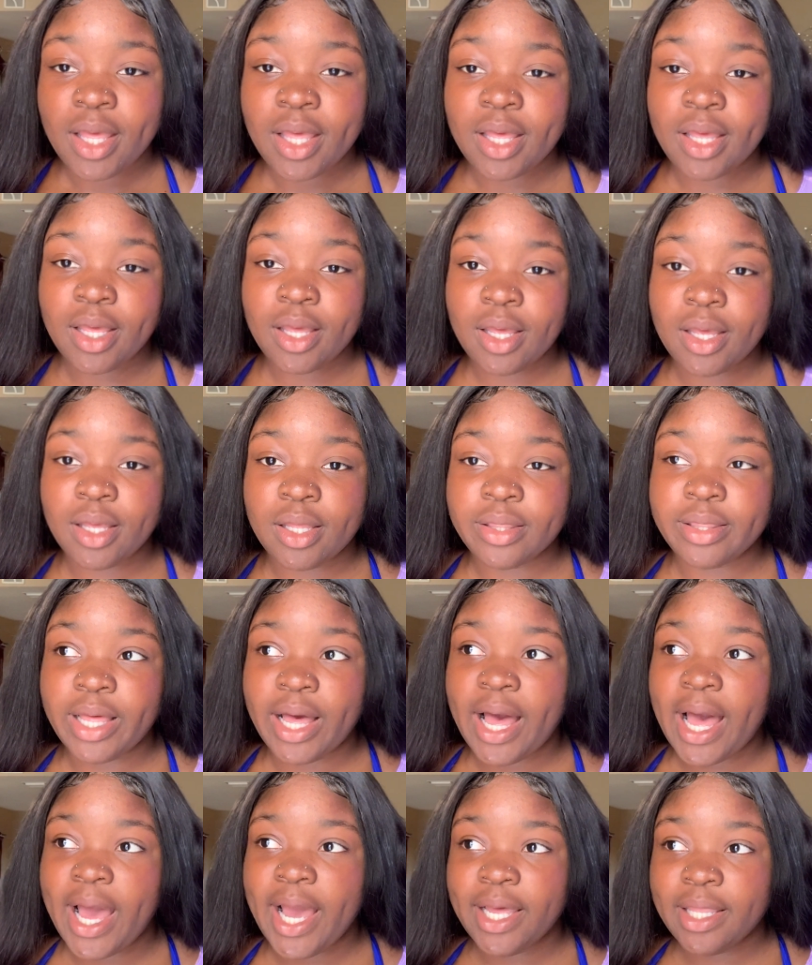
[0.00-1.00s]
And
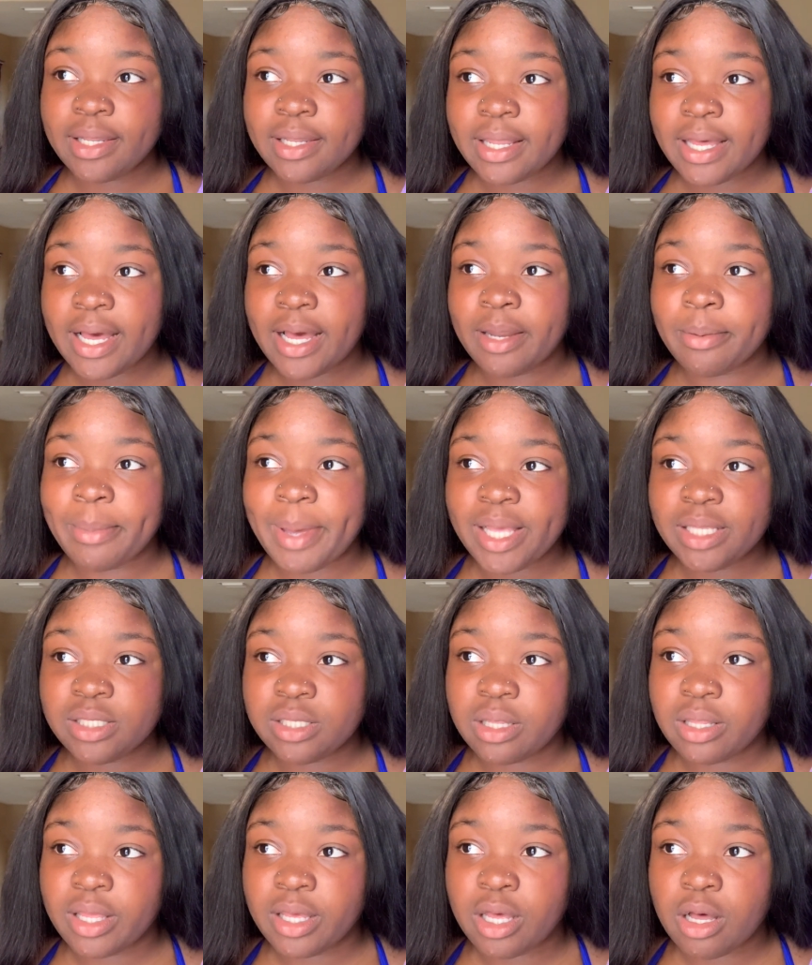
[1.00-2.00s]
the height line
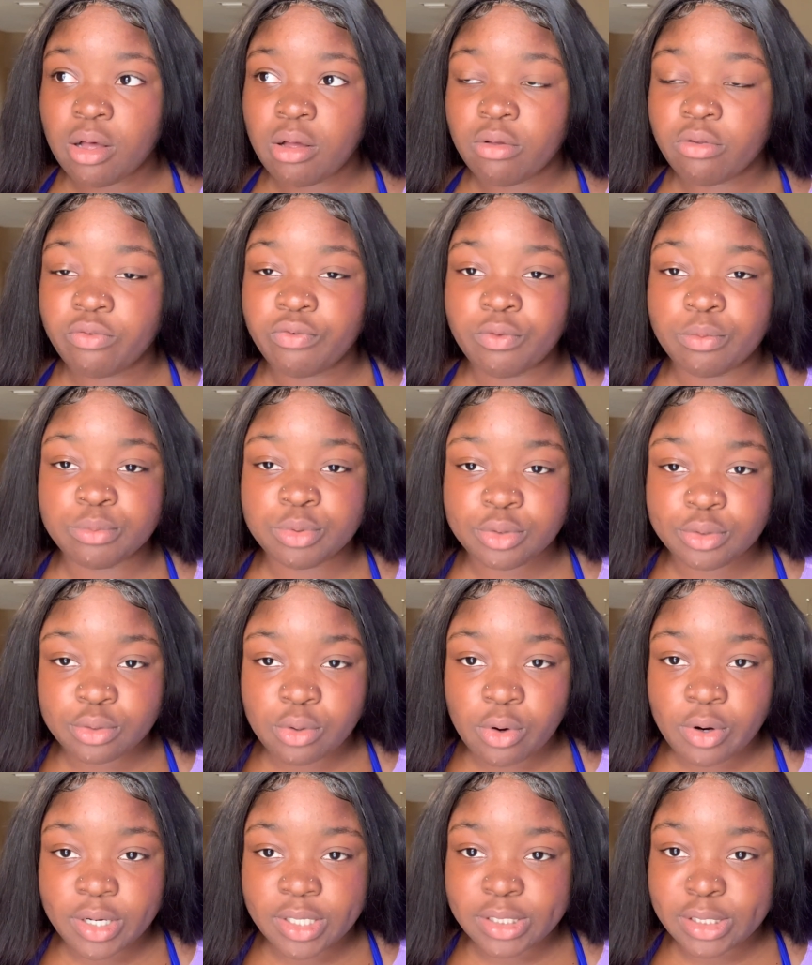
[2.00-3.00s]
basically goes from
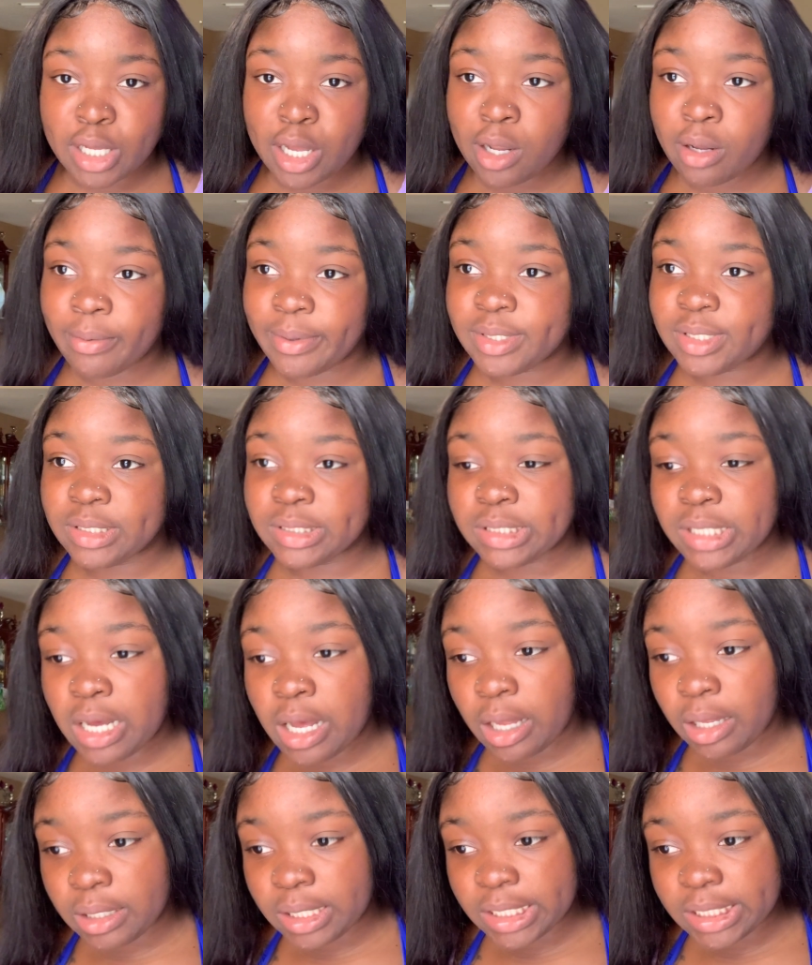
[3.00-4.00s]
shortest all the way to
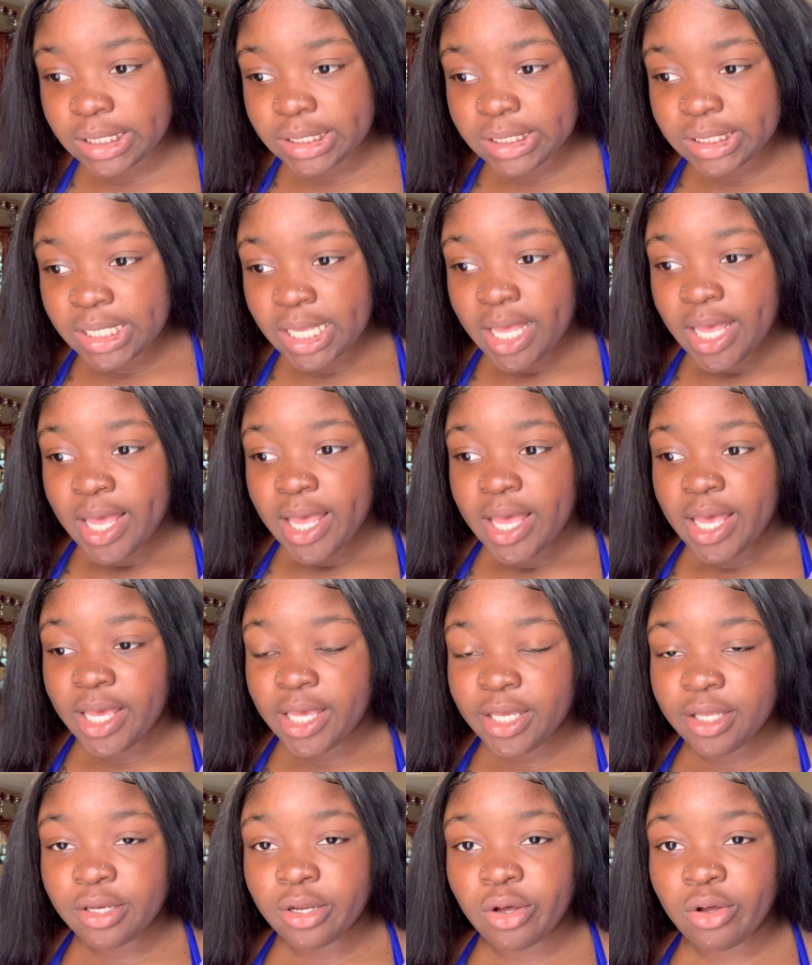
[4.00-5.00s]
tallest.
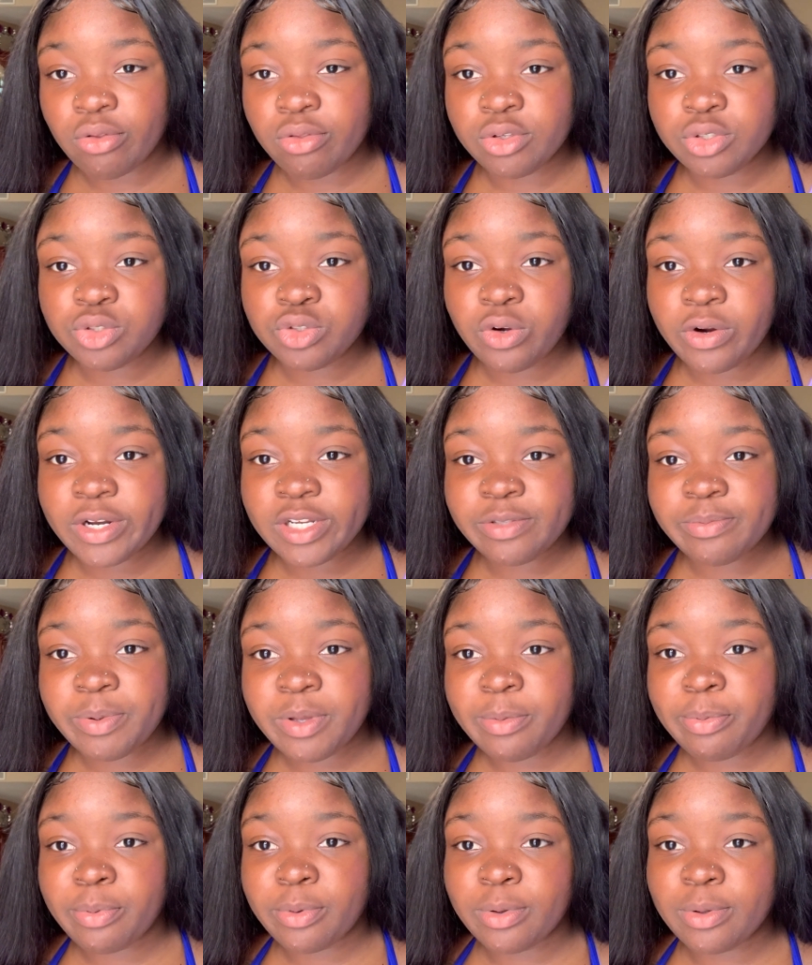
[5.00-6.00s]
And you know, the shortest
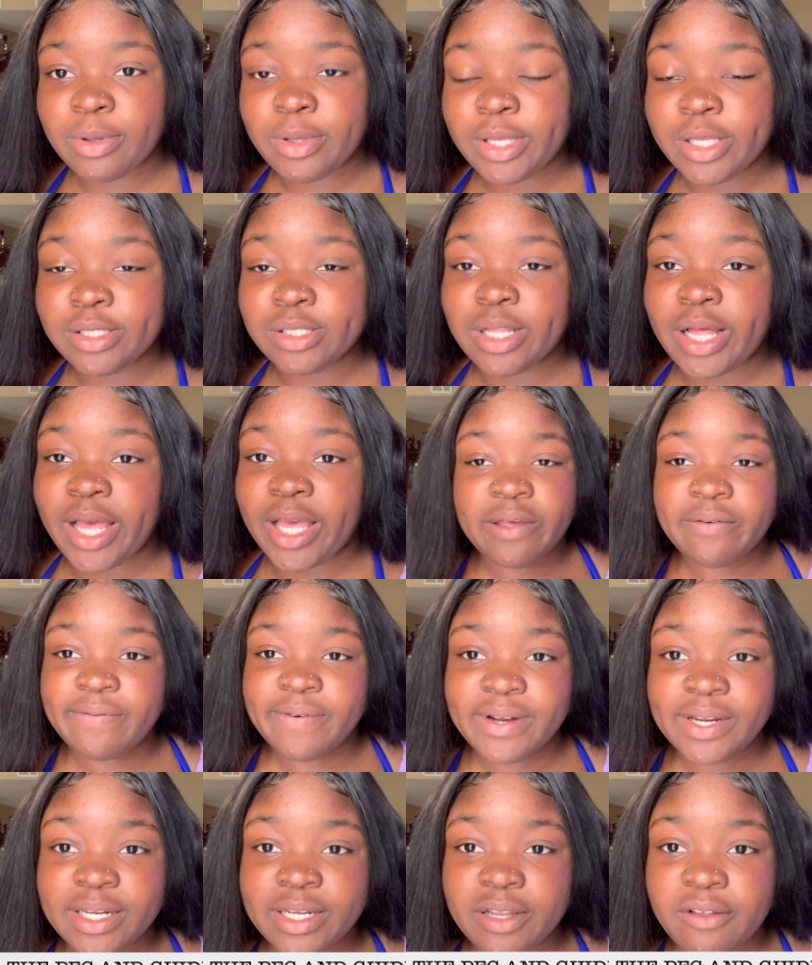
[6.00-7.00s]
people is like in
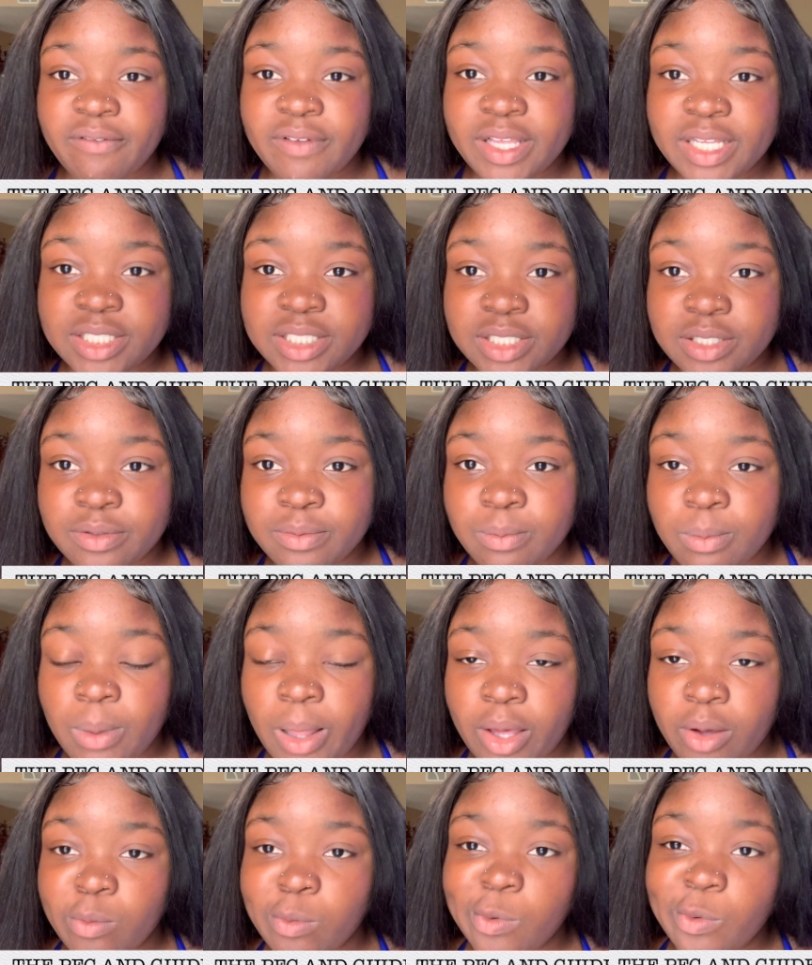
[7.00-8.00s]
front of the division,
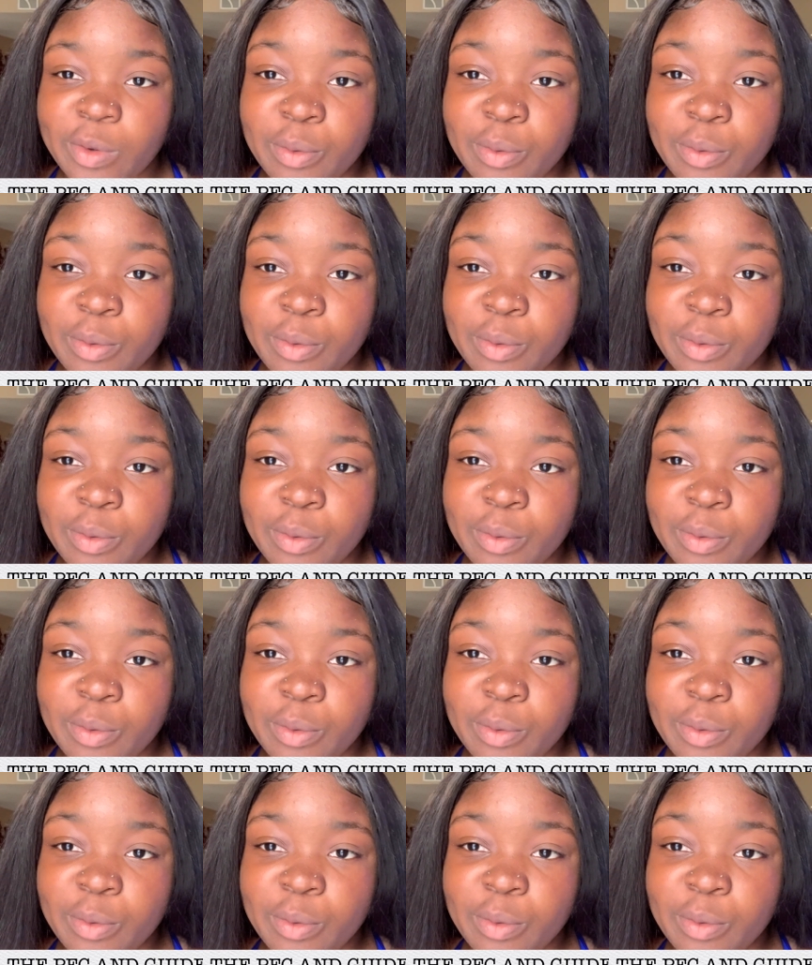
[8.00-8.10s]
like when we